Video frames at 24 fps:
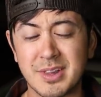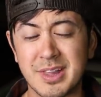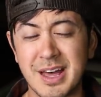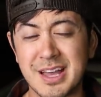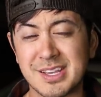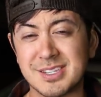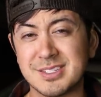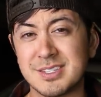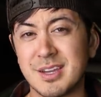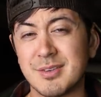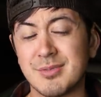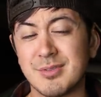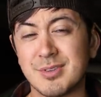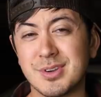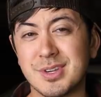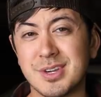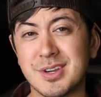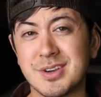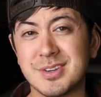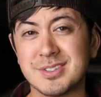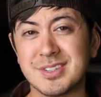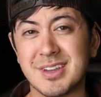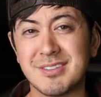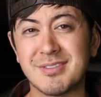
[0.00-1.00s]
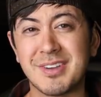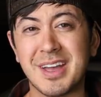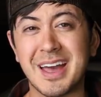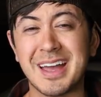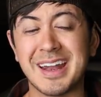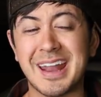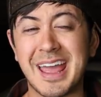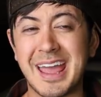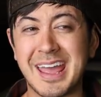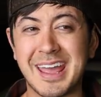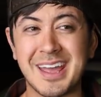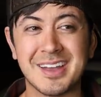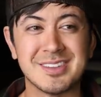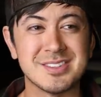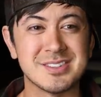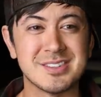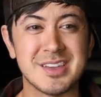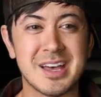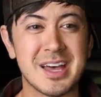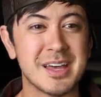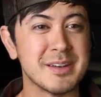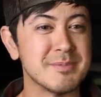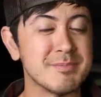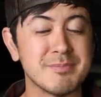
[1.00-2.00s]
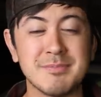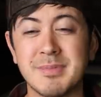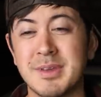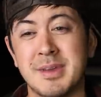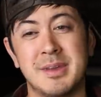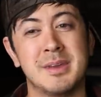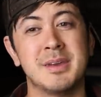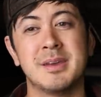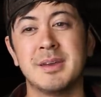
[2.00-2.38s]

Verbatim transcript: last several years, I've got hands on